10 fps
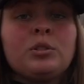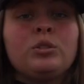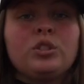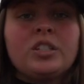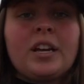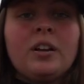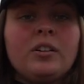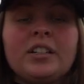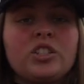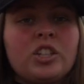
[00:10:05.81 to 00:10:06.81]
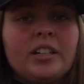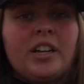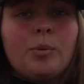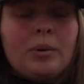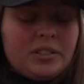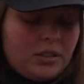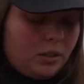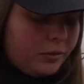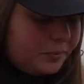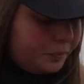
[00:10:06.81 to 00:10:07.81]
on sale, and I just couldn't help
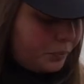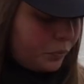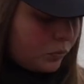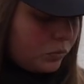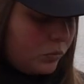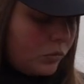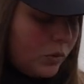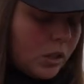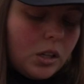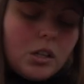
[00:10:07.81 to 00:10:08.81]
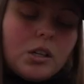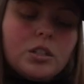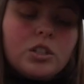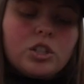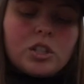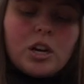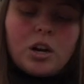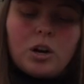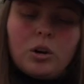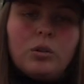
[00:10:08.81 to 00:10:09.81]
myself.
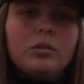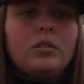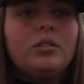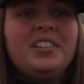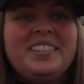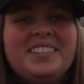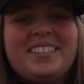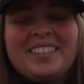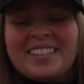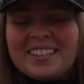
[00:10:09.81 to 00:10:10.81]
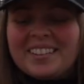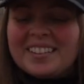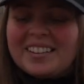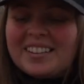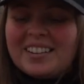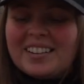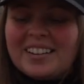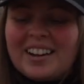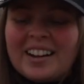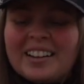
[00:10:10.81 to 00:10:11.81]
So,
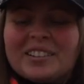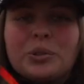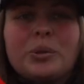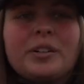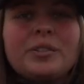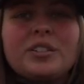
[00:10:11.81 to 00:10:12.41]
I got the Quiver